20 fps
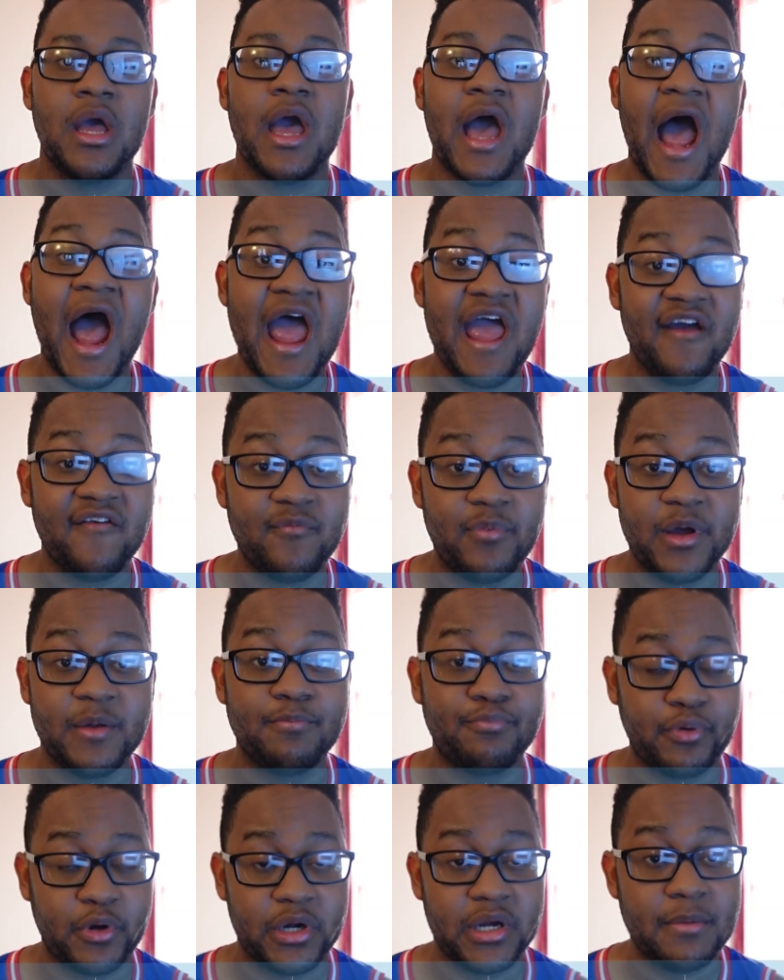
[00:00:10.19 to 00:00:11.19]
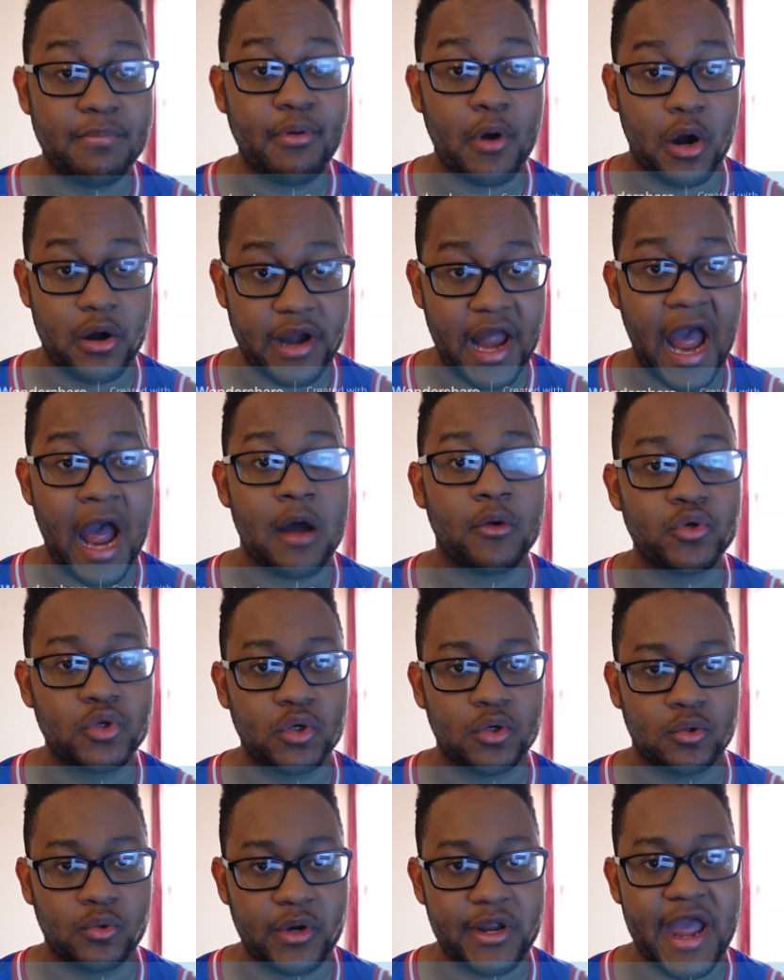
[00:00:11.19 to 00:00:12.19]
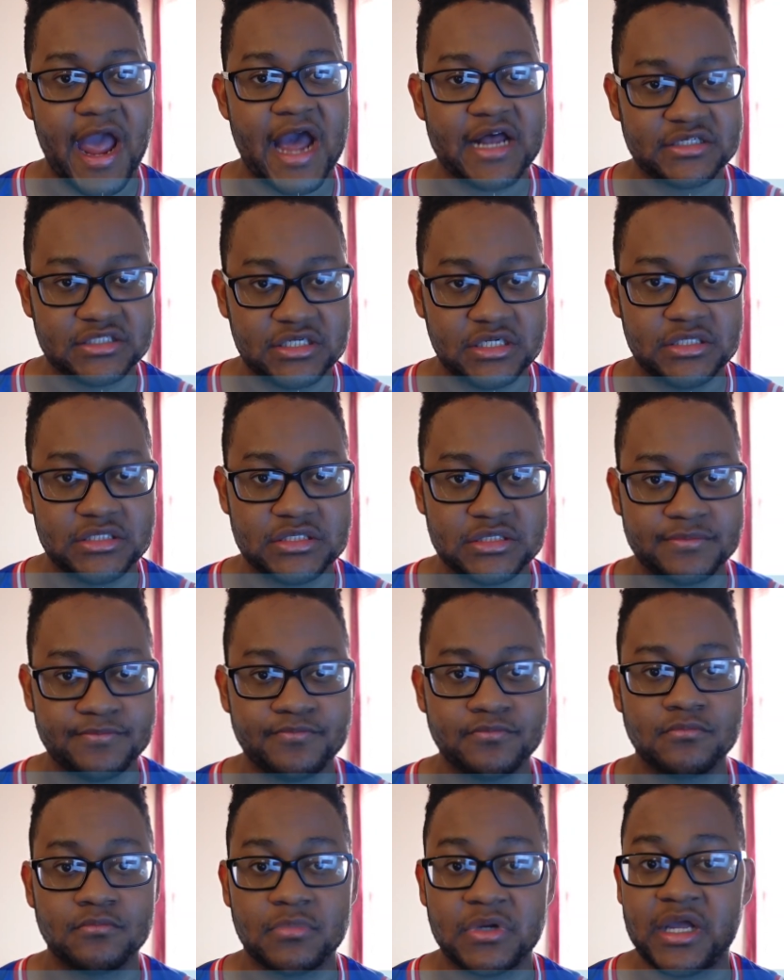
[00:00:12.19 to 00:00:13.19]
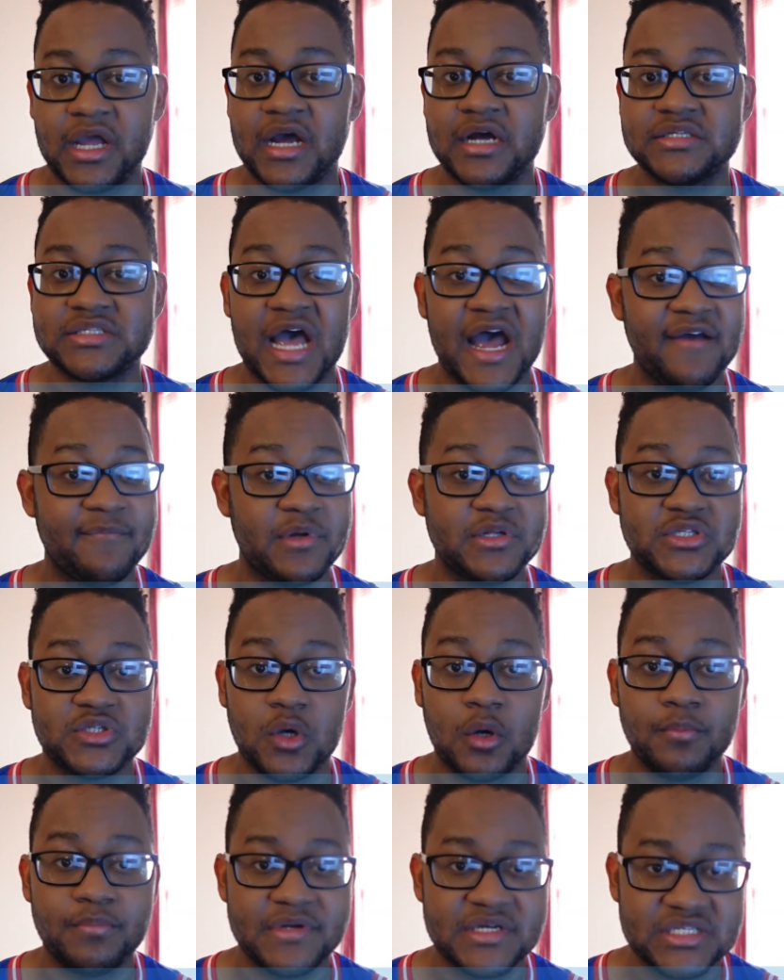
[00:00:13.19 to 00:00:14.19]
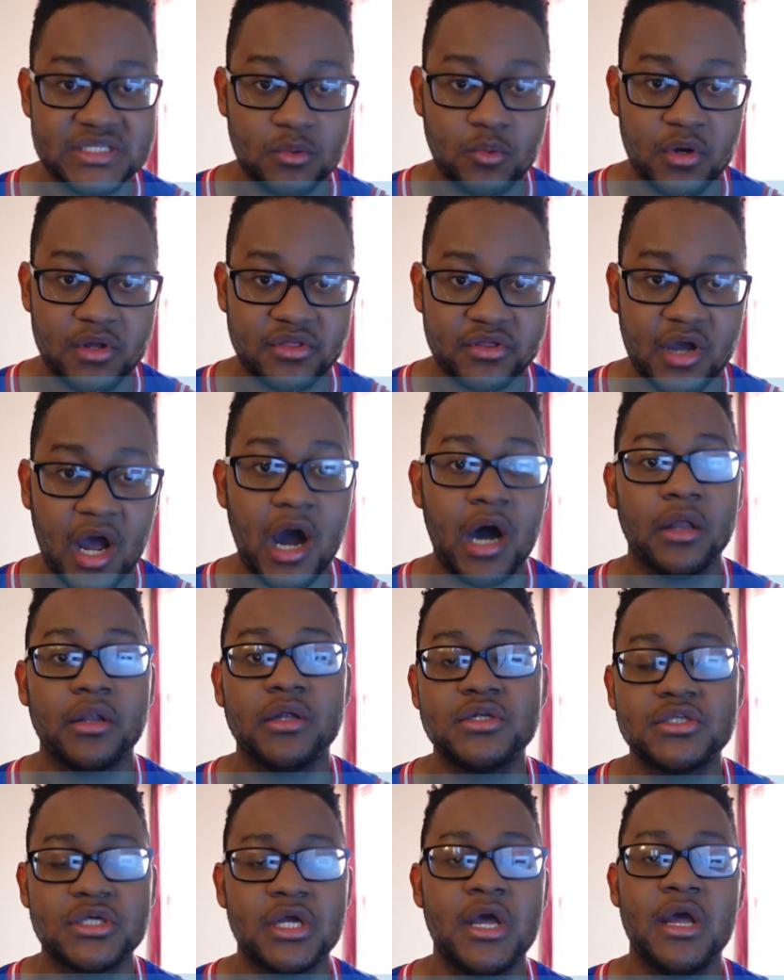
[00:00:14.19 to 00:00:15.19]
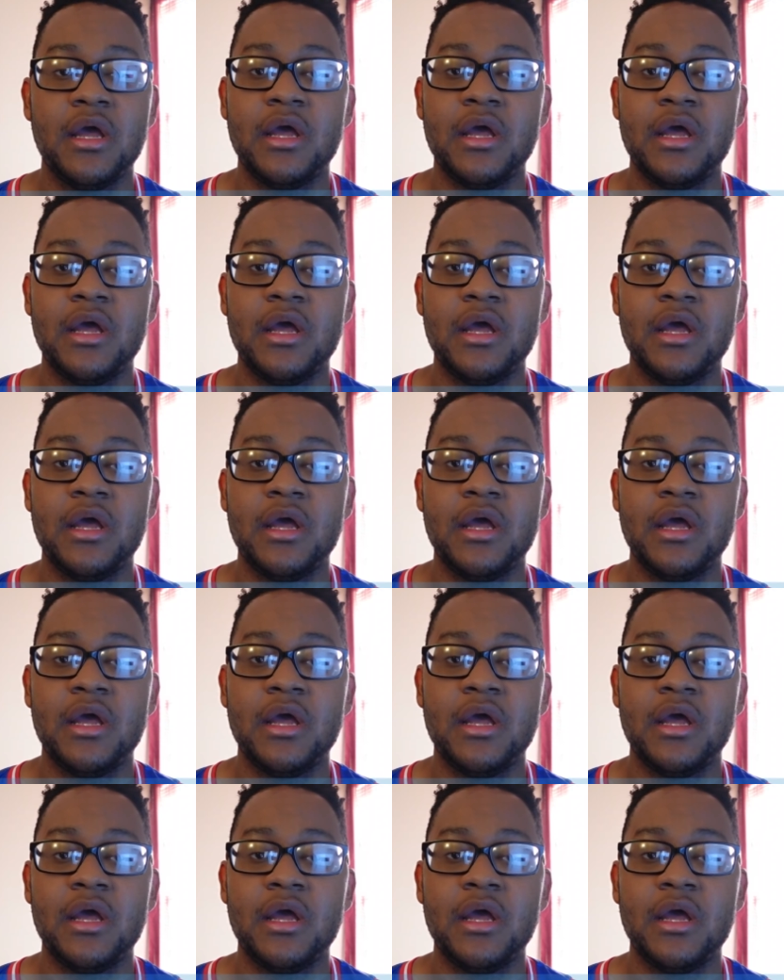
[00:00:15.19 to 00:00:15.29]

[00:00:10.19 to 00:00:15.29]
I have been pretty burnt out doing reactions because I've been so busy with college.